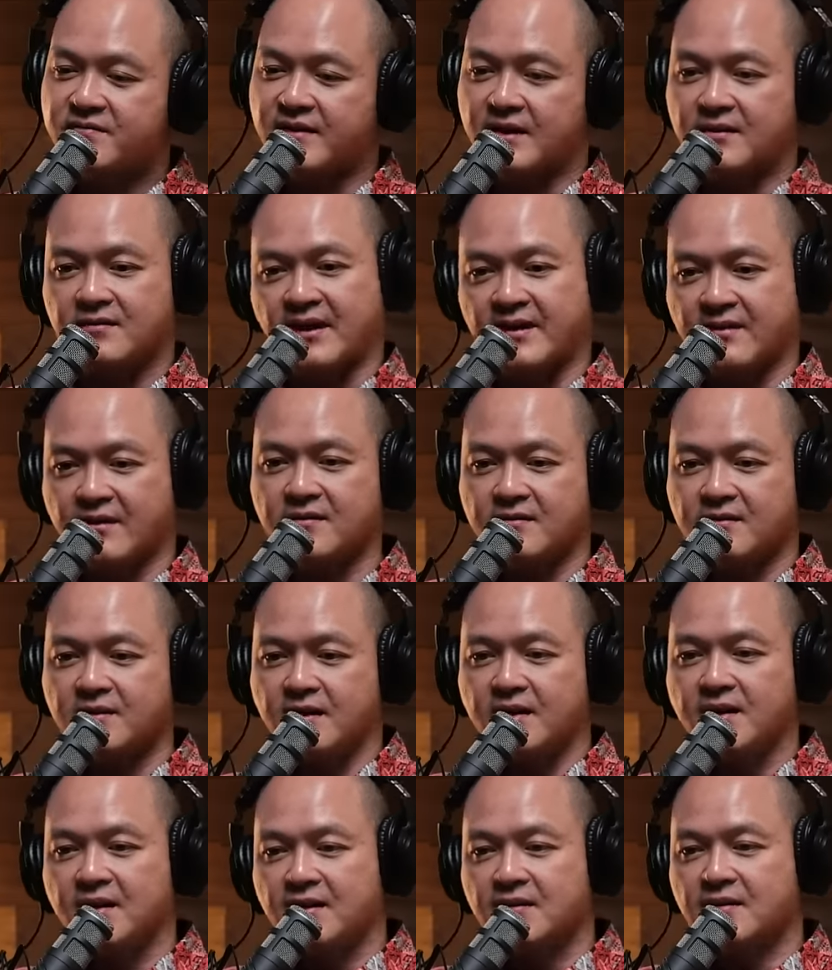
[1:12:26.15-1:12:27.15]
And I think
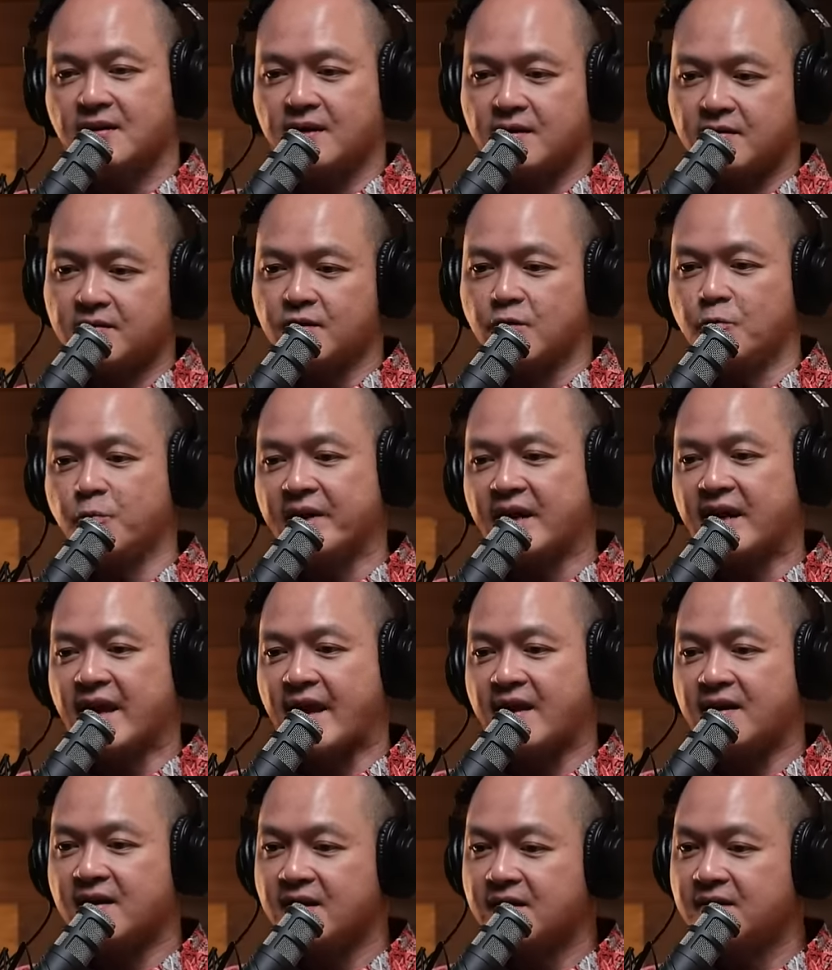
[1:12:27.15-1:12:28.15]
Uh, you know, we
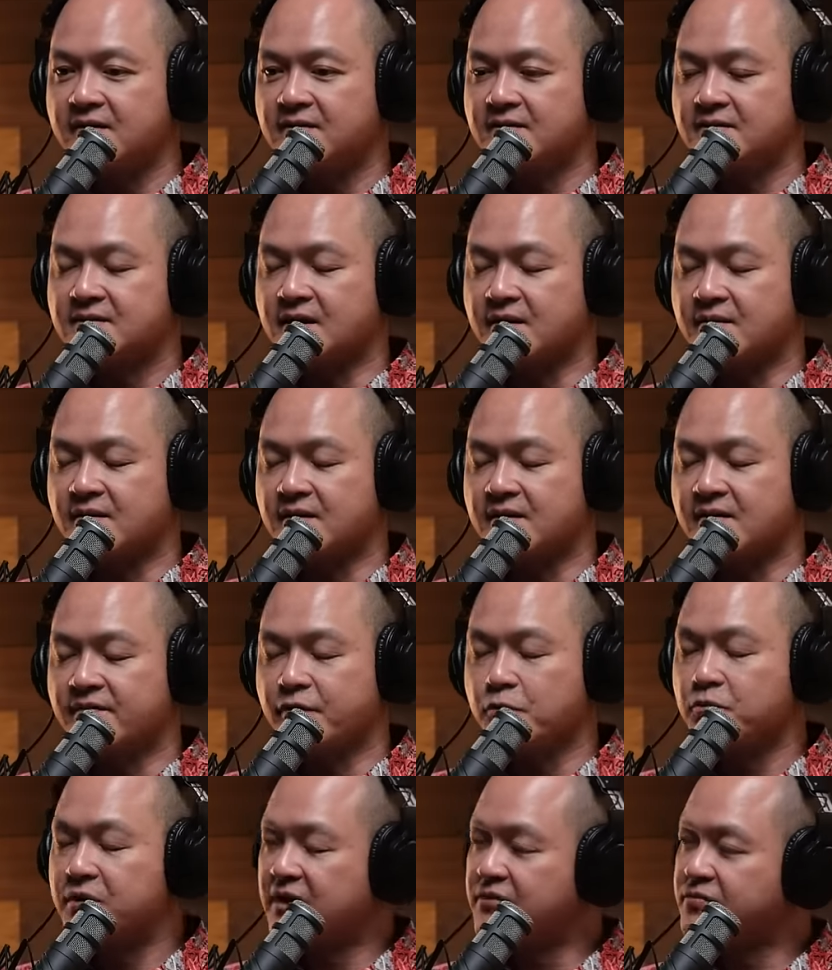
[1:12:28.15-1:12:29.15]
can learn some, uh, a
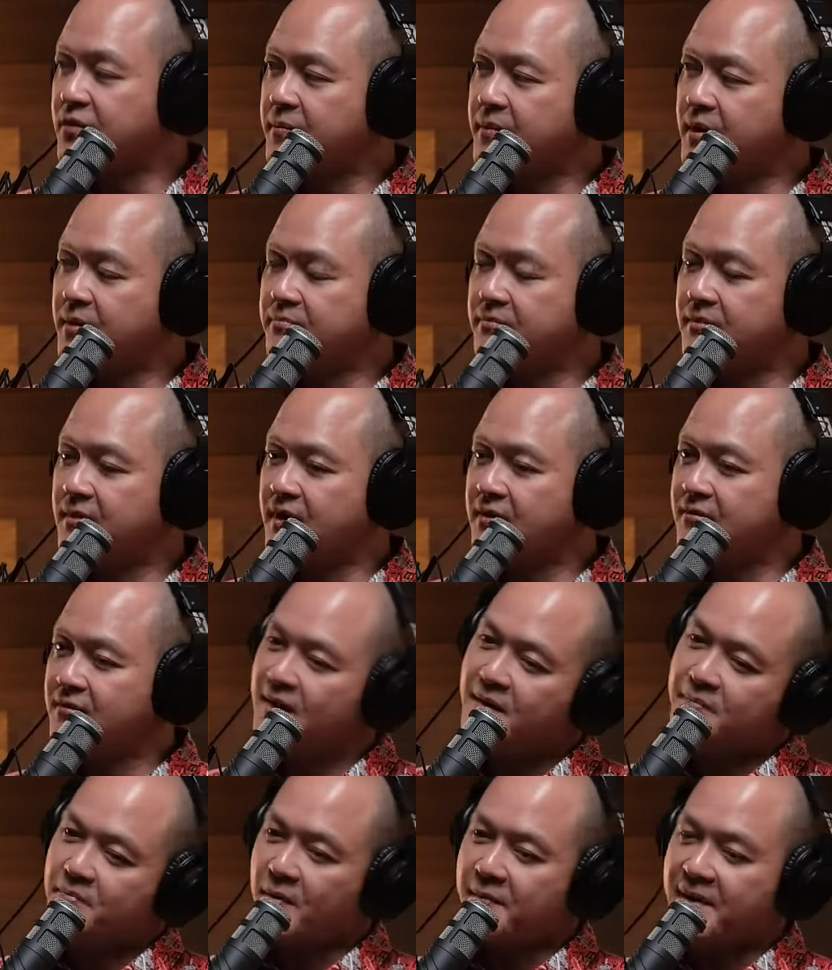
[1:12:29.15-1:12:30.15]
few things from them, and
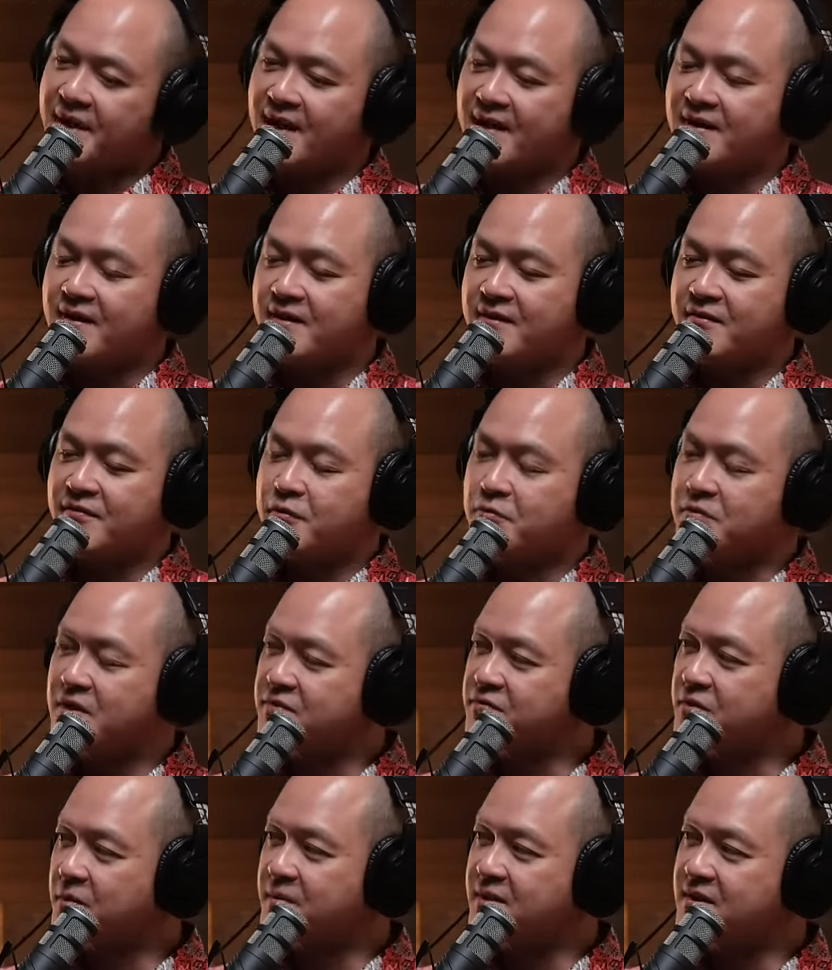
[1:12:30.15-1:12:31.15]
they probably can learn a few
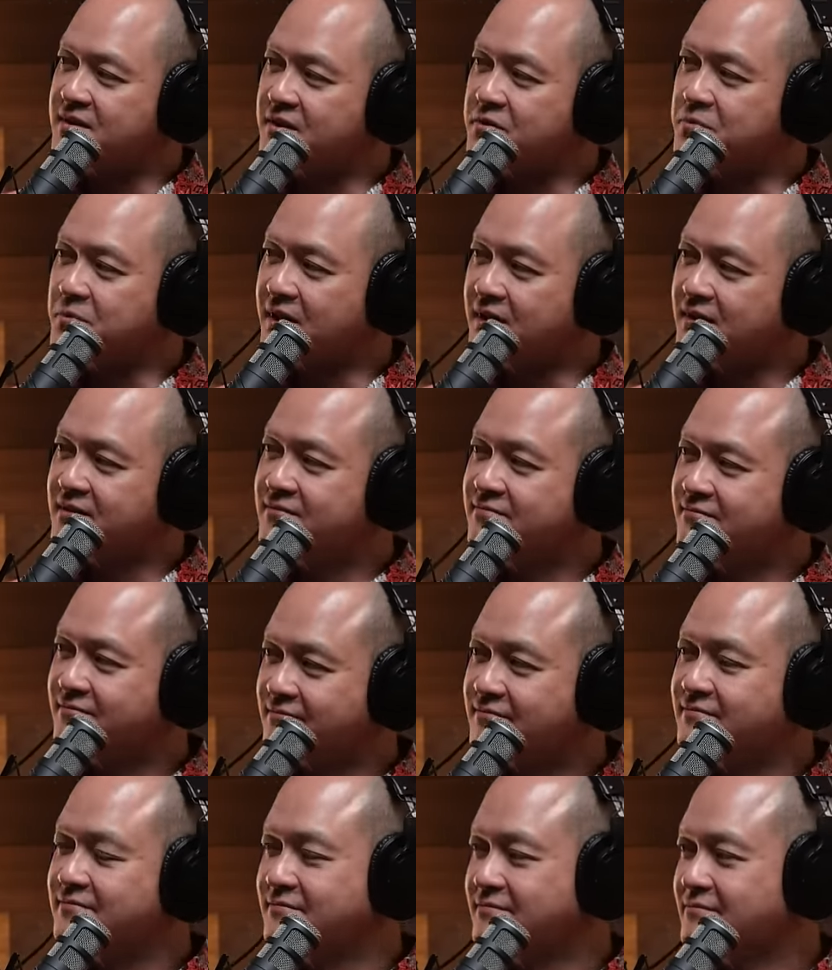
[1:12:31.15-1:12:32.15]
things from us as well. Yeah,
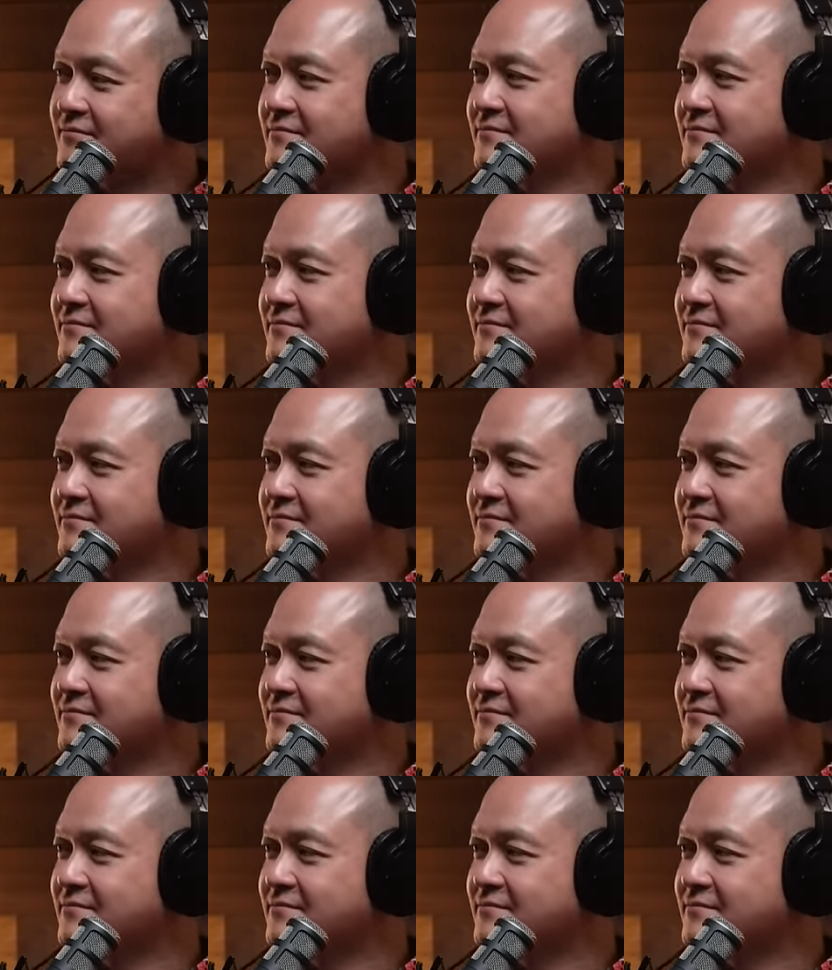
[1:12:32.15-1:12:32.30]
because I think